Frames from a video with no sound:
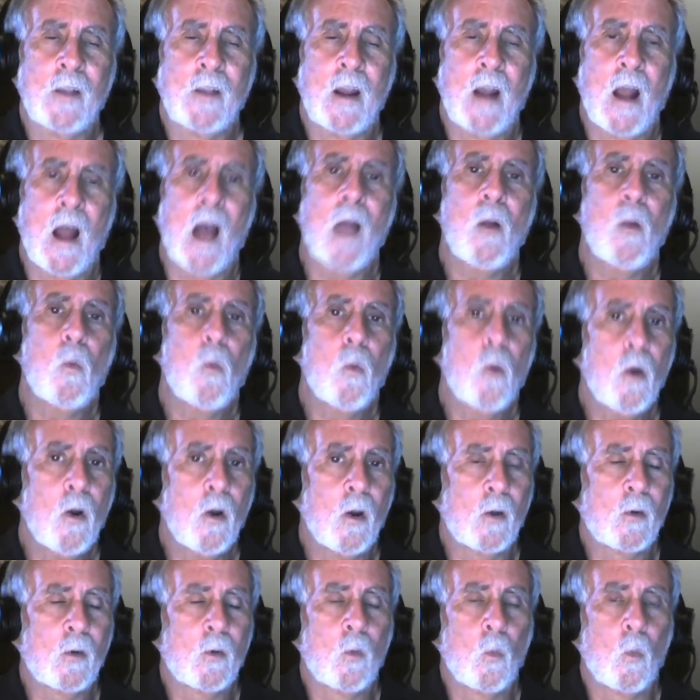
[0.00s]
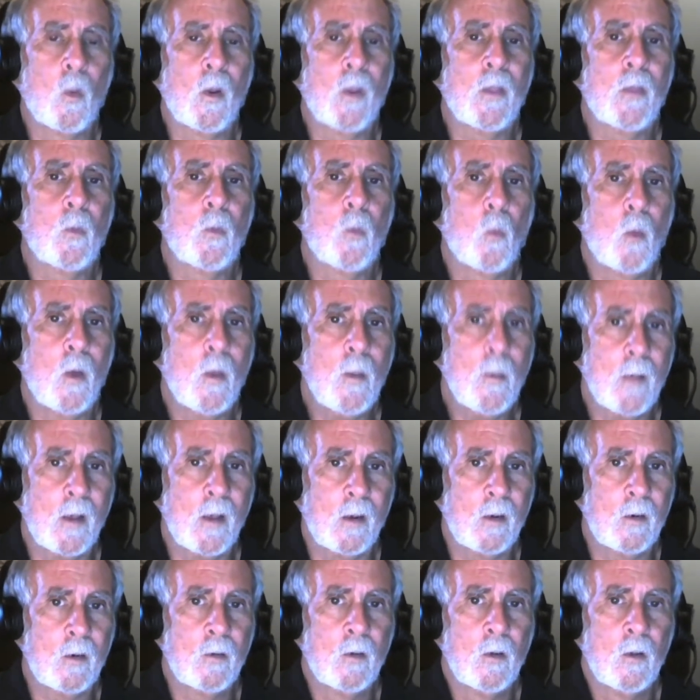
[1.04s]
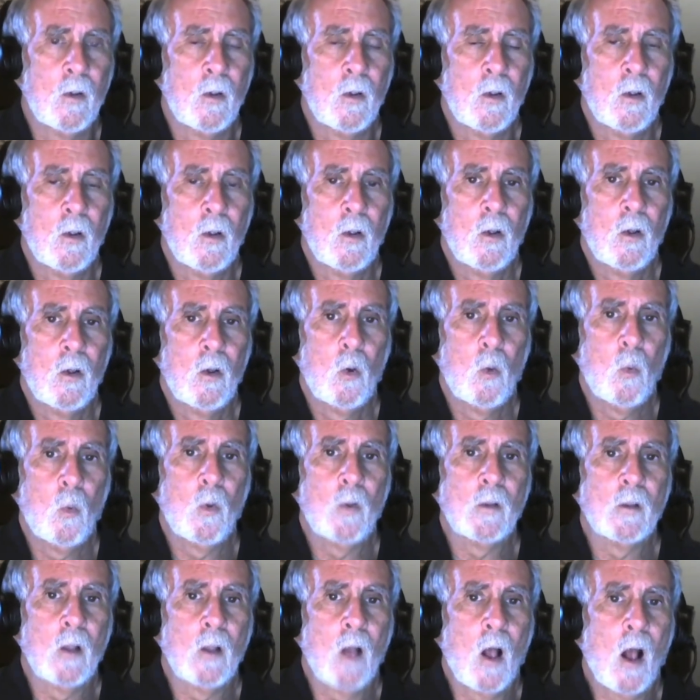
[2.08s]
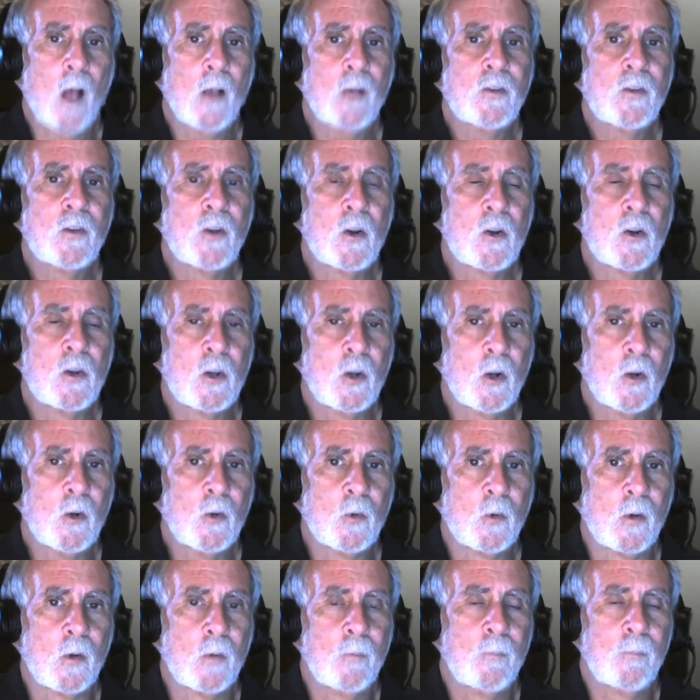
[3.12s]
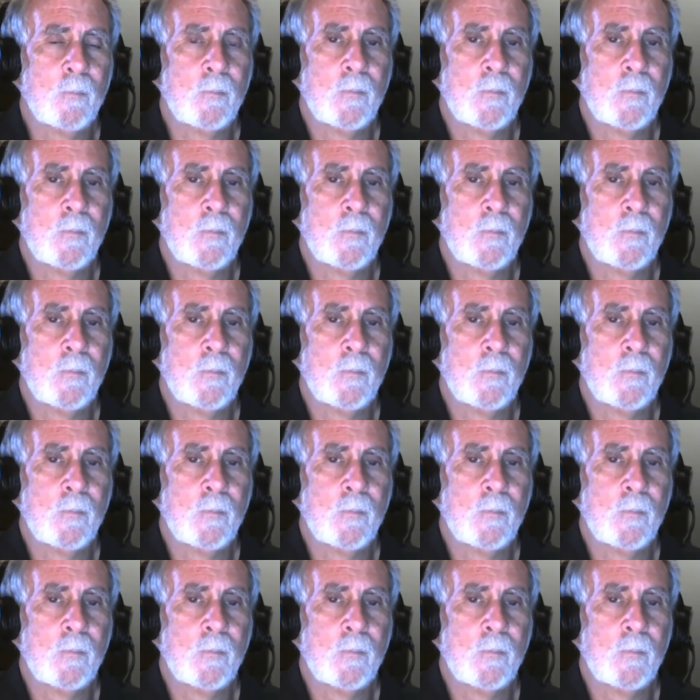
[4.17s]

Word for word: And I worked with women who had lost their children